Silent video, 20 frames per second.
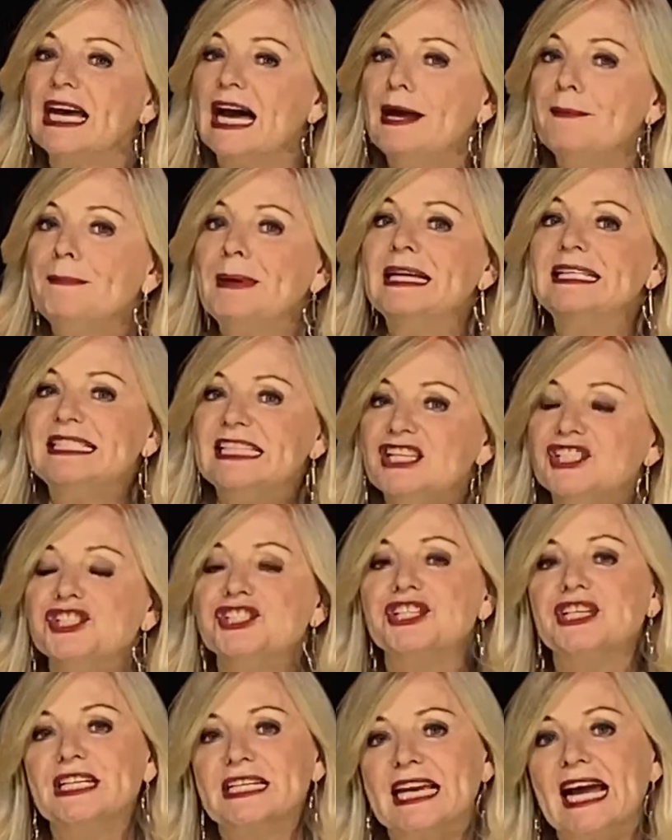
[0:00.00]
And my
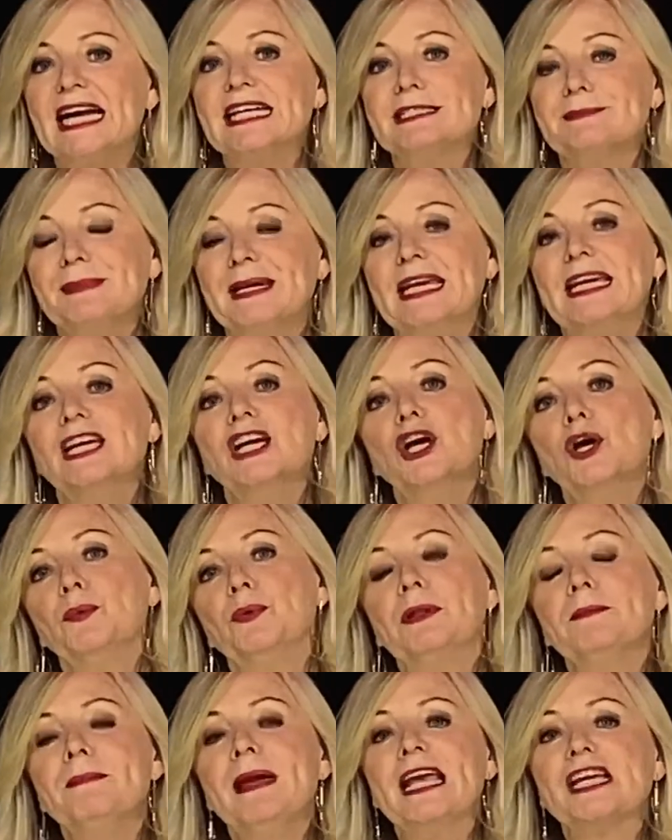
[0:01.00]
digital academy
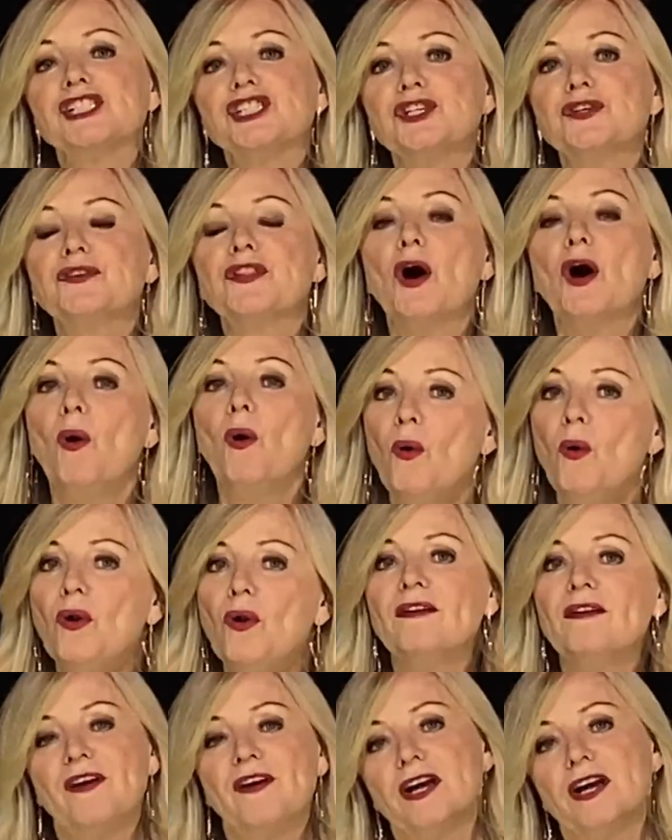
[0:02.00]
will make sure that all
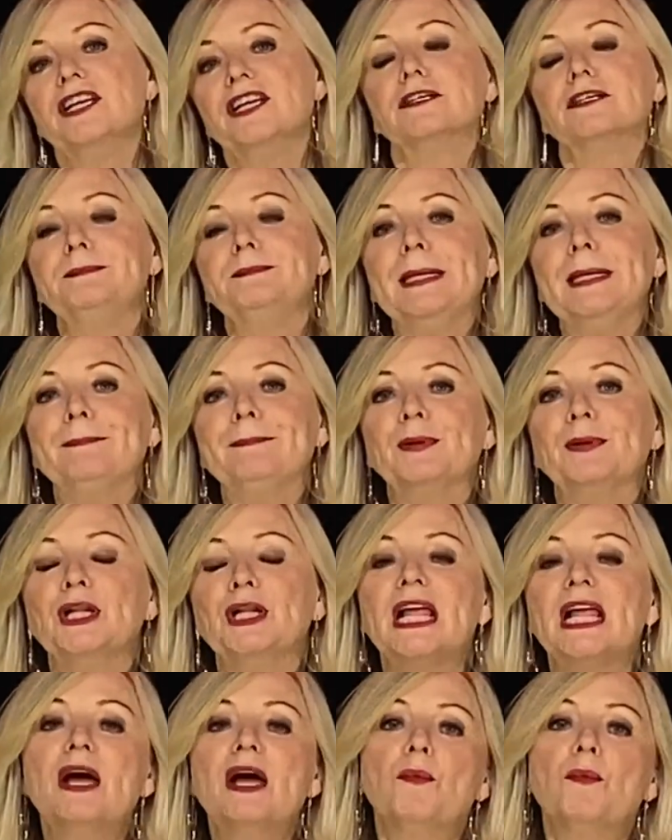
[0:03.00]
of our young people